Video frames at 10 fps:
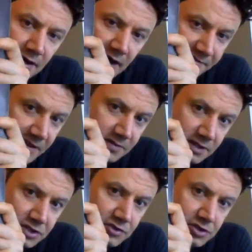I think
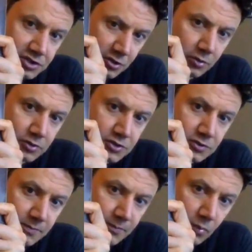this
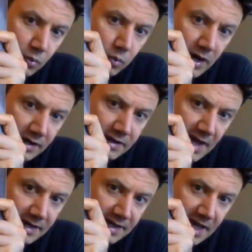shows what
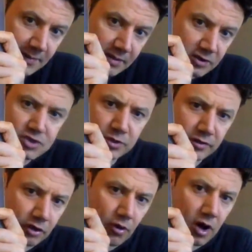that game, it doesn't show you
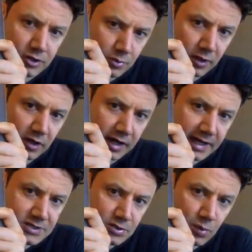the grogs and whatnot, I
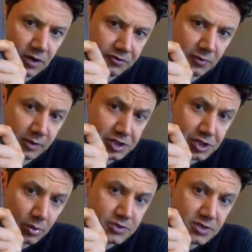guess, as well too, but it
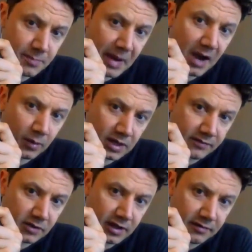shows you the power
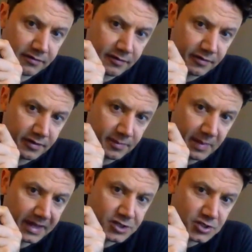level of the
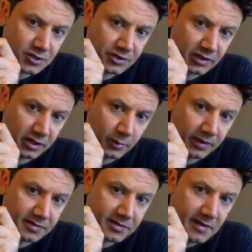mages you're dealing
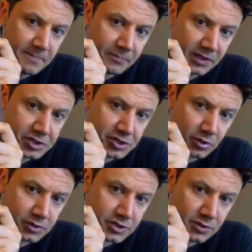with. It
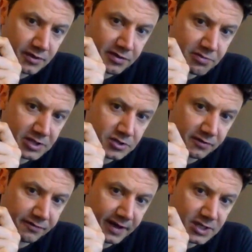shows you the threats you'll
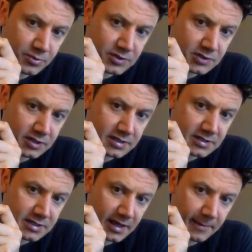face with this